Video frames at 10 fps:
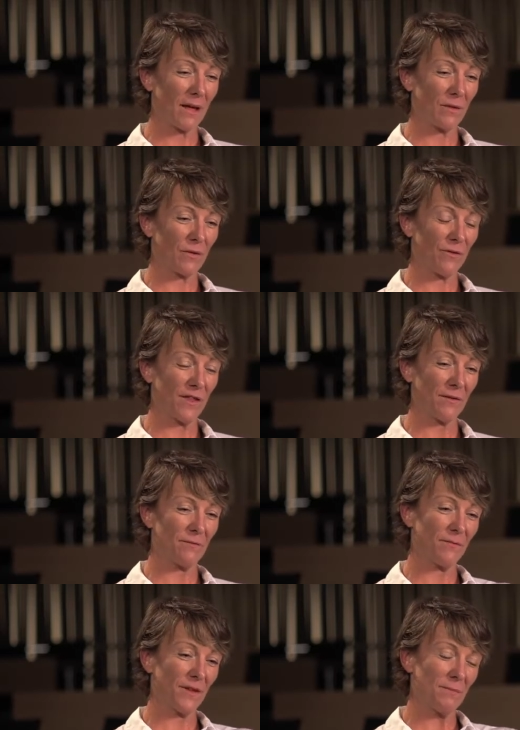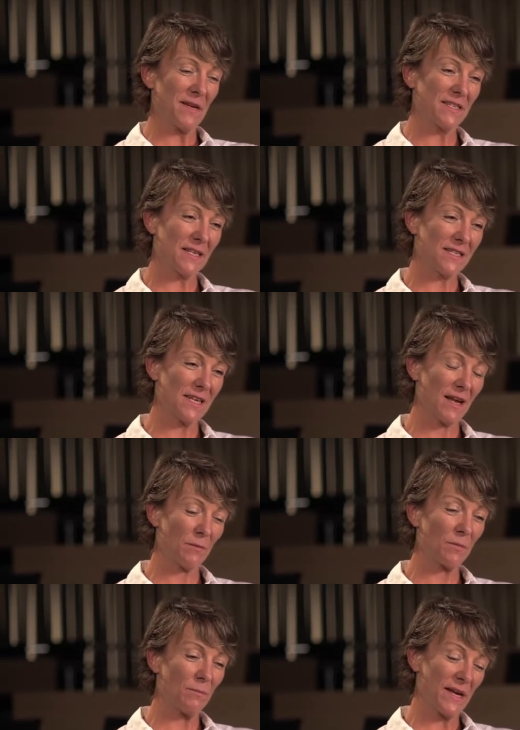For the business,
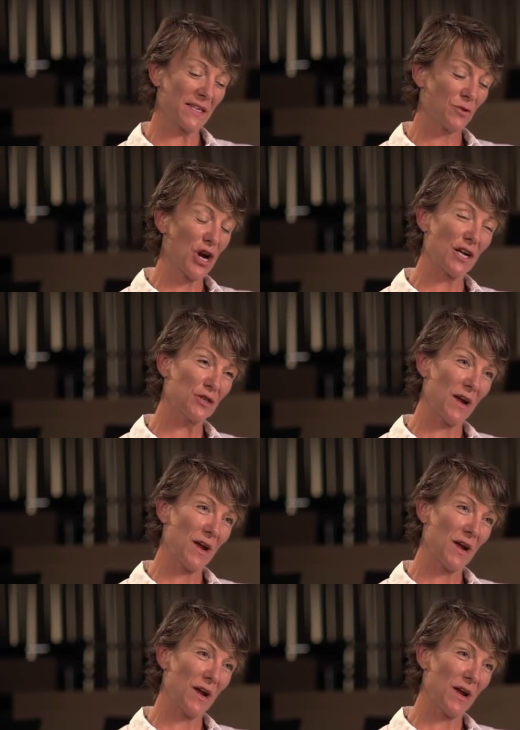biggest challenge